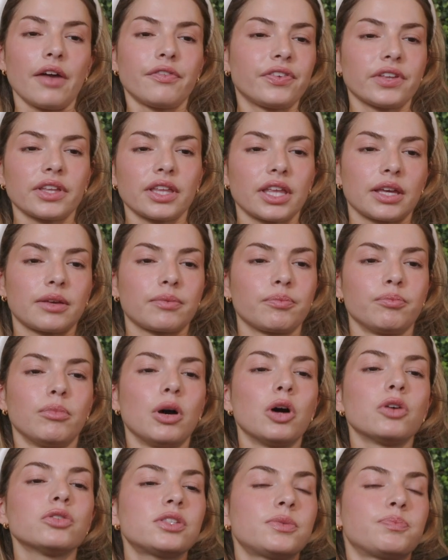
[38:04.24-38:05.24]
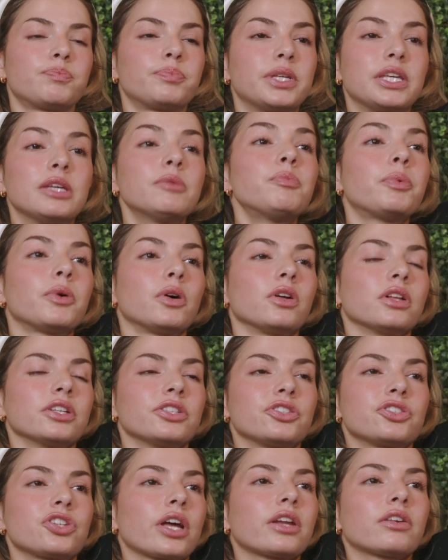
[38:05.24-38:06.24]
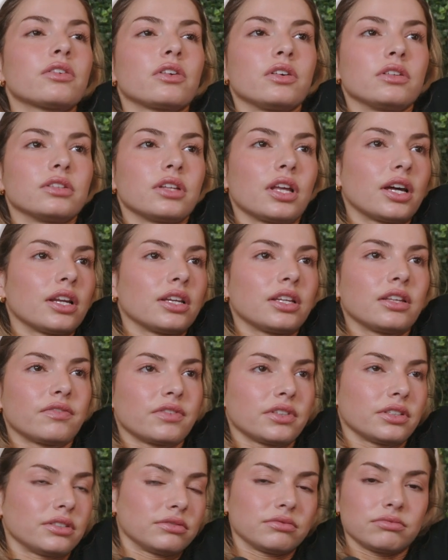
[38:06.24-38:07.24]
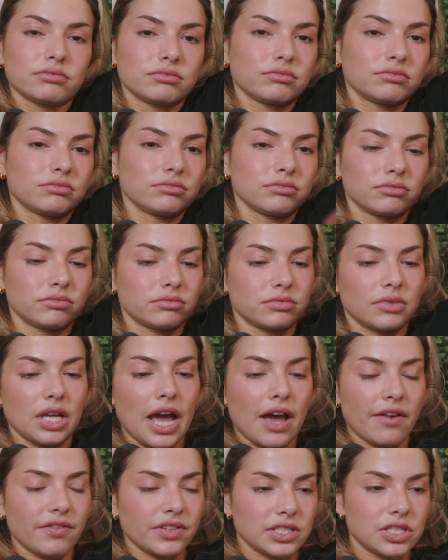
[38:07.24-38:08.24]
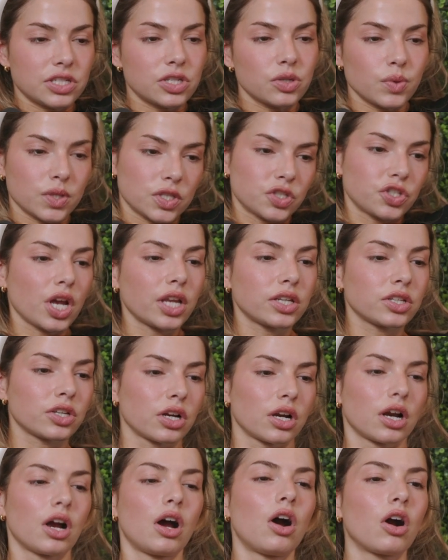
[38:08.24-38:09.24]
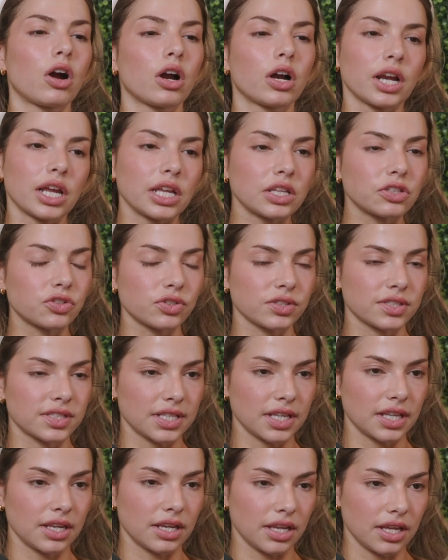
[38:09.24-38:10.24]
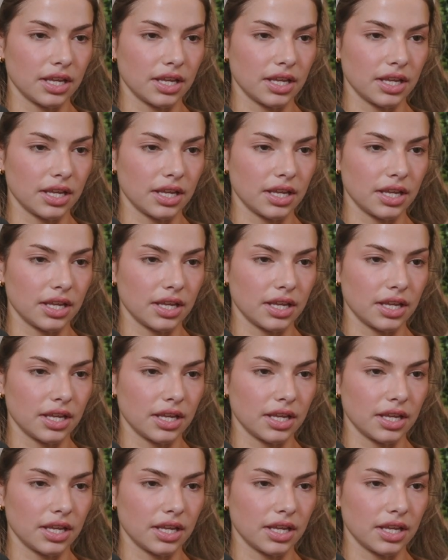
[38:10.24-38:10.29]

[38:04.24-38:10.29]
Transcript: feel like most people in general, not even having to do with gender are interested